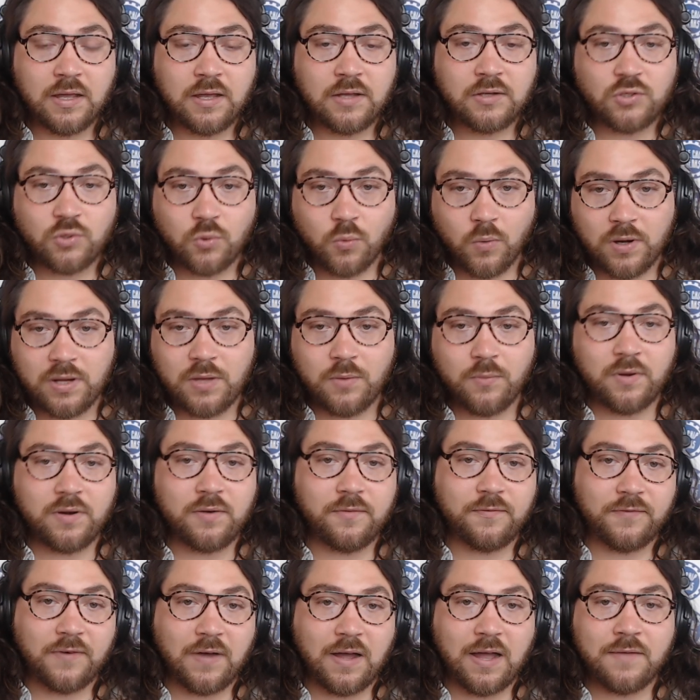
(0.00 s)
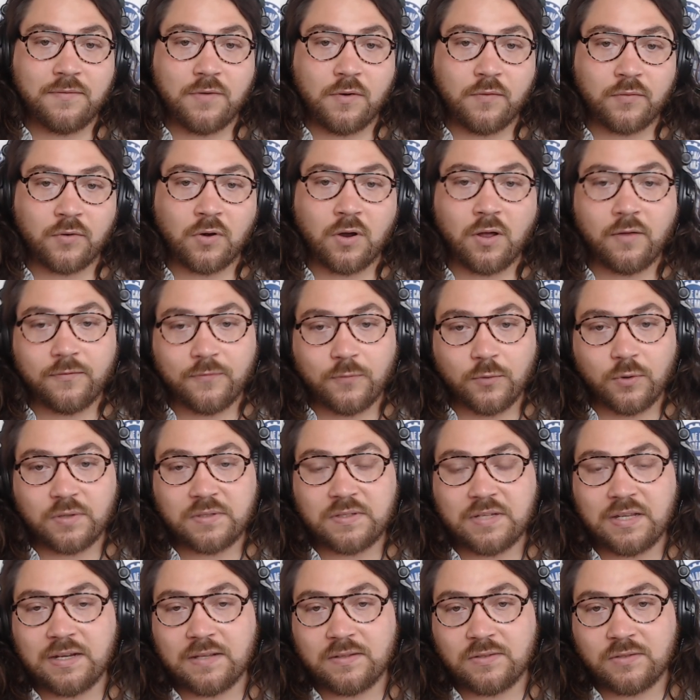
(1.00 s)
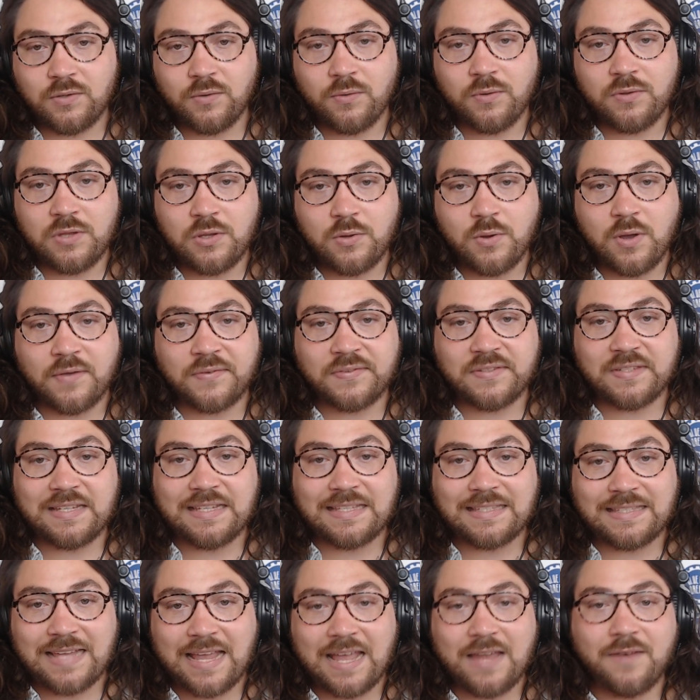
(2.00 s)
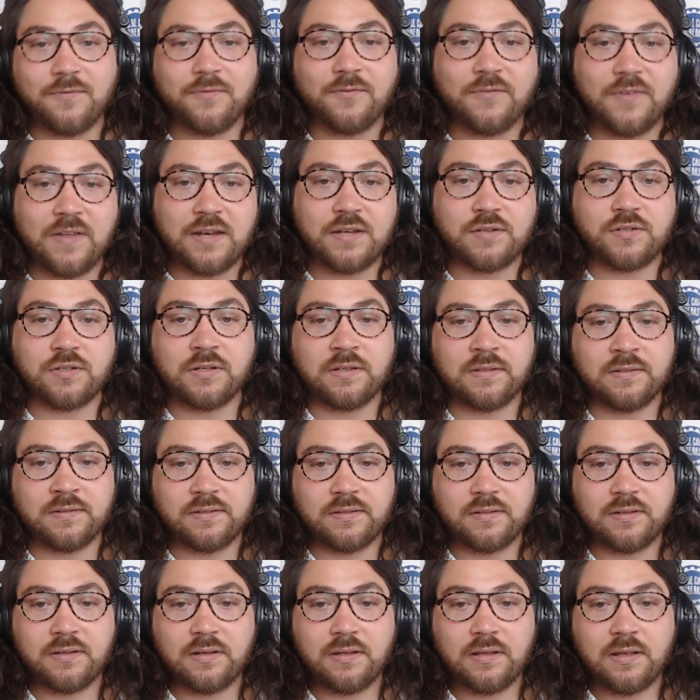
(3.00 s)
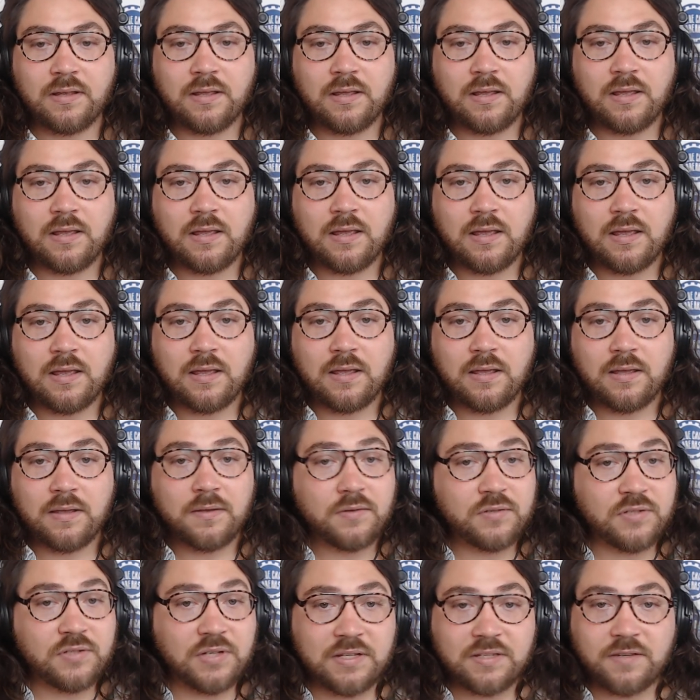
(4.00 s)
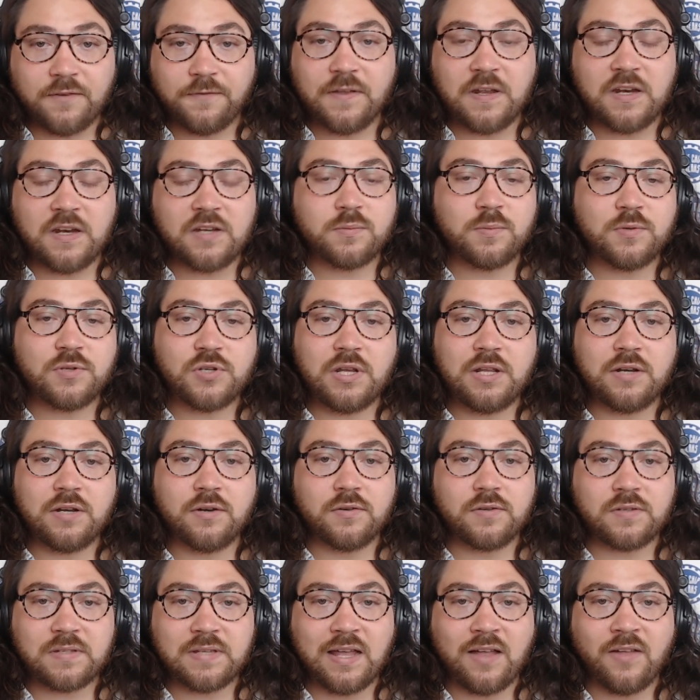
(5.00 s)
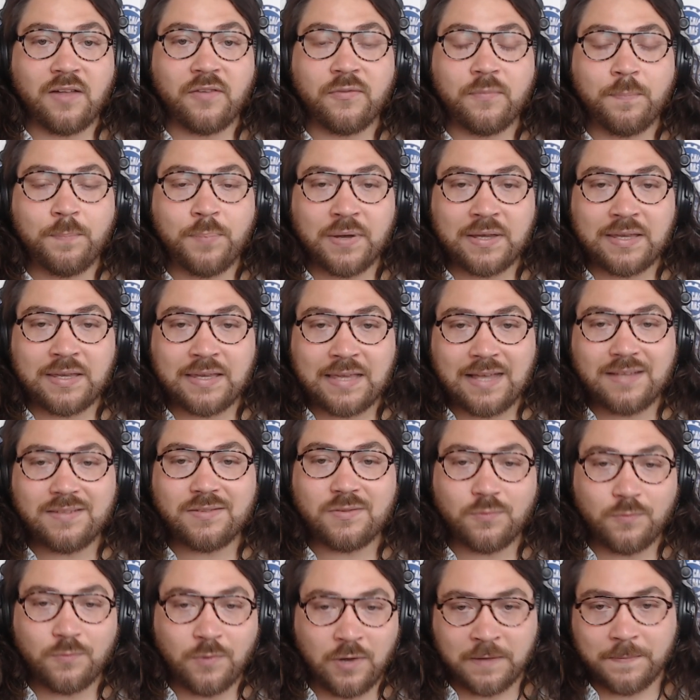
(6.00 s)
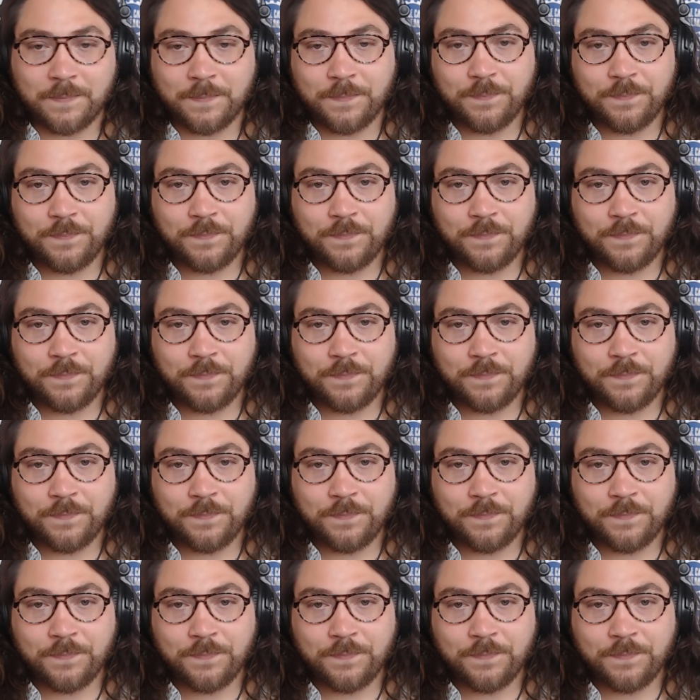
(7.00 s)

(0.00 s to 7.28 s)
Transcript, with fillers: twenty-one and five overall, fourteen and two in the U F C, ten finishes. She's a finish machine herself. But guess what?